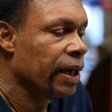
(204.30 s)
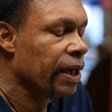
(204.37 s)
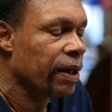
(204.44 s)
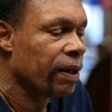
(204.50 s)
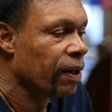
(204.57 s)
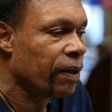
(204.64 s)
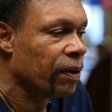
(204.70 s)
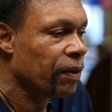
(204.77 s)

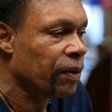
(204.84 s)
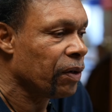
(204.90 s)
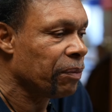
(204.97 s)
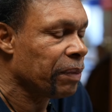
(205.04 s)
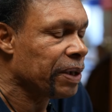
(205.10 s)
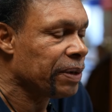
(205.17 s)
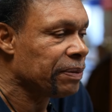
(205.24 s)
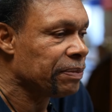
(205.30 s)
I don't know,
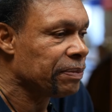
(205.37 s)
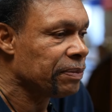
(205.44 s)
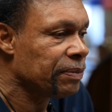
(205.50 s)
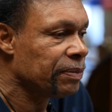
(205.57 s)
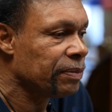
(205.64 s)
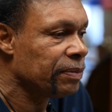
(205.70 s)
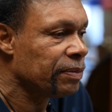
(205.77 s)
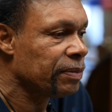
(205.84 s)
man.
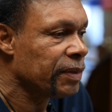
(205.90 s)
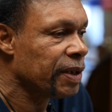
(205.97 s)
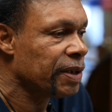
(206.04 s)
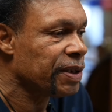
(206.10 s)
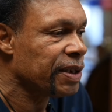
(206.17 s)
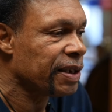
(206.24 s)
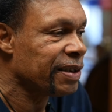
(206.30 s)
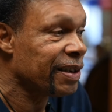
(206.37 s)

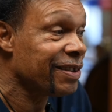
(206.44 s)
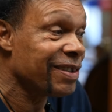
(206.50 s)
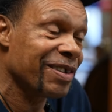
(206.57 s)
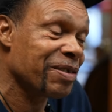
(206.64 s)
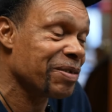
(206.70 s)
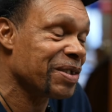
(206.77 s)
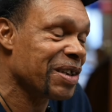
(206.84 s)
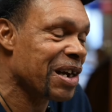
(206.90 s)
It's just that it
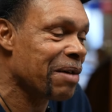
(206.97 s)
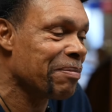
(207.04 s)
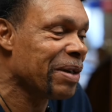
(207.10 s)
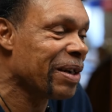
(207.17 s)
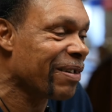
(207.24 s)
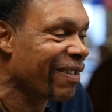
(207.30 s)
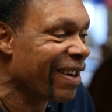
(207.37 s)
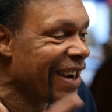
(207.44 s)
don't stop me
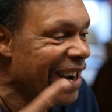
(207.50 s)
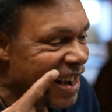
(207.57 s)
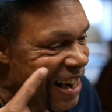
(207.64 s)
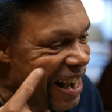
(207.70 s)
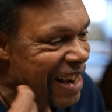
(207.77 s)
to crying.